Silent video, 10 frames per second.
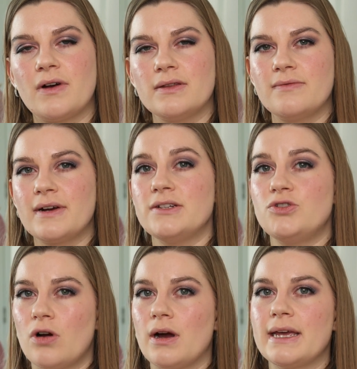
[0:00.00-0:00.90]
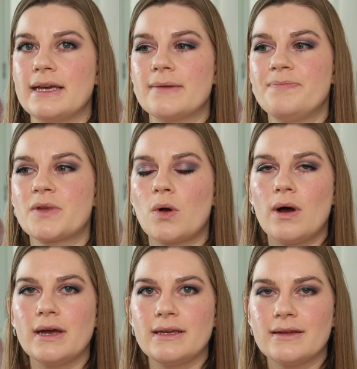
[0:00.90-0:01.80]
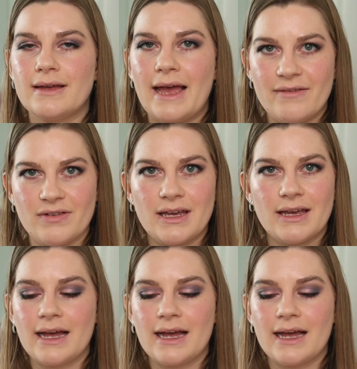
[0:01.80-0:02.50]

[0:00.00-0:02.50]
I find them very drying, quite heavy,